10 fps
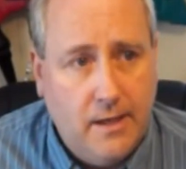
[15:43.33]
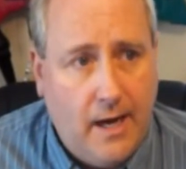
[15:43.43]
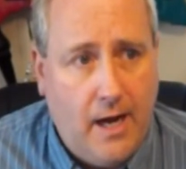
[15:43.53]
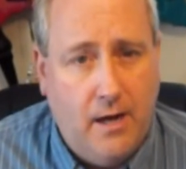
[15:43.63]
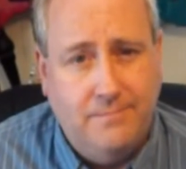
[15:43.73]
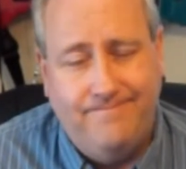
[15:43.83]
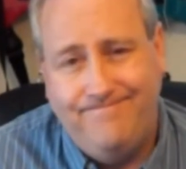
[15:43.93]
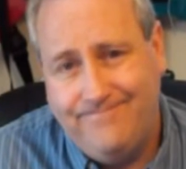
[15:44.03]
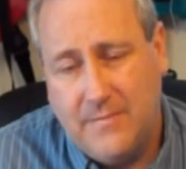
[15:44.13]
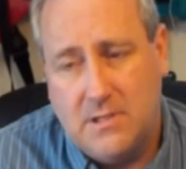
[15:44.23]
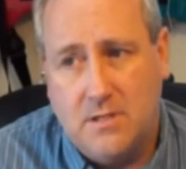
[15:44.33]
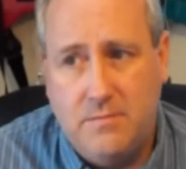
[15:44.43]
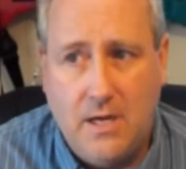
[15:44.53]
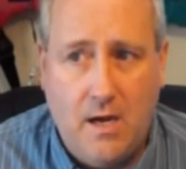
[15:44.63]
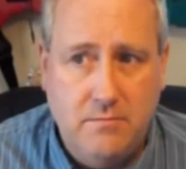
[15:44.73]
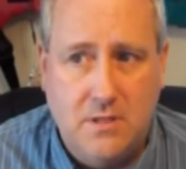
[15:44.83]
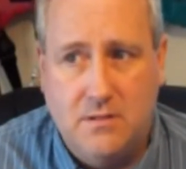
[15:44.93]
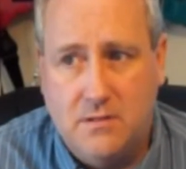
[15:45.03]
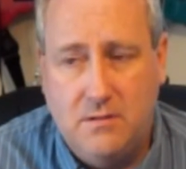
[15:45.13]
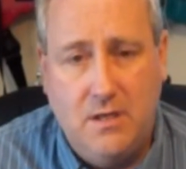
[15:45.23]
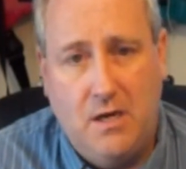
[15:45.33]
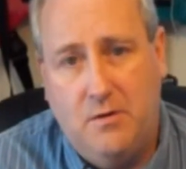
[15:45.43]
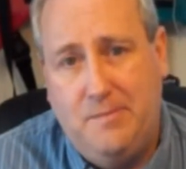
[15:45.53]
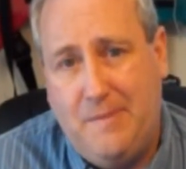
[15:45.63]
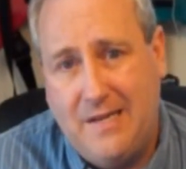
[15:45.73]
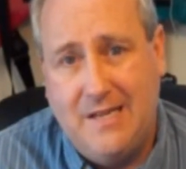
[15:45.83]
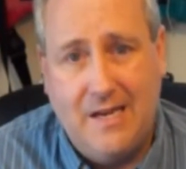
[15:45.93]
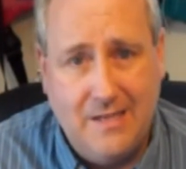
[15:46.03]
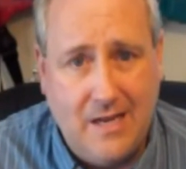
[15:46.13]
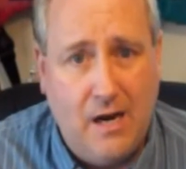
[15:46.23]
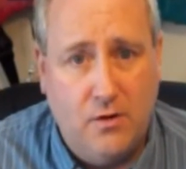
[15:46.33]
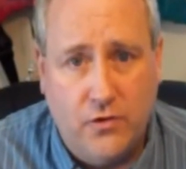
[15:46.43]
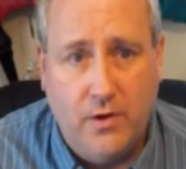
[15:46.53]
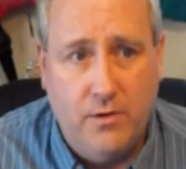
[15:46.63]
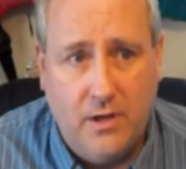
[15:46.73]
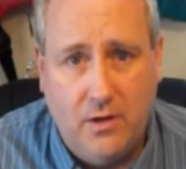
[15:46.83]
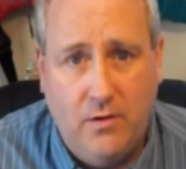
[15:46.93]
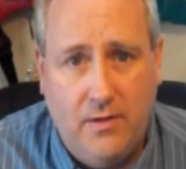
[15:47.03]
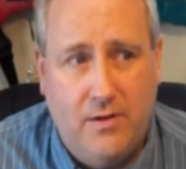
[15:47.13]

Um, sometimes it's, you know, might take a day or so to do it.